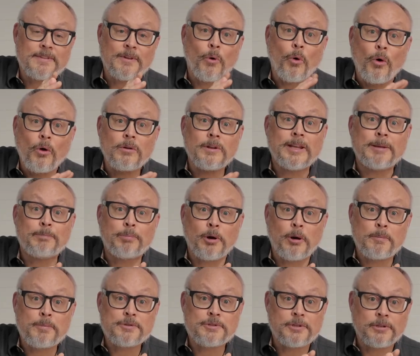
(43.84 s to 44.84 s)
All
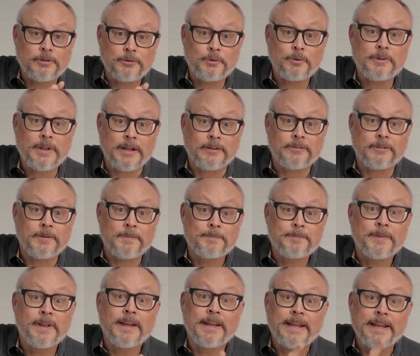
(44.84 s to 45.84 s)
EPIRBs do that.
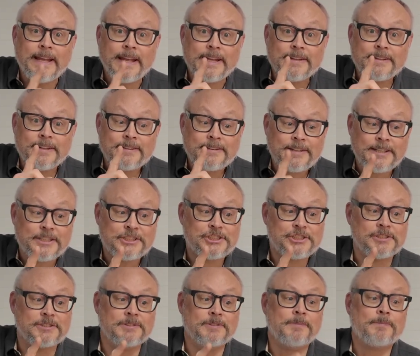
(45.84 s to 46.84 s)
In
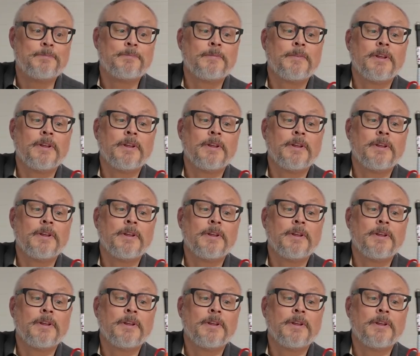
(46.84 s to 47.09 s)
addition,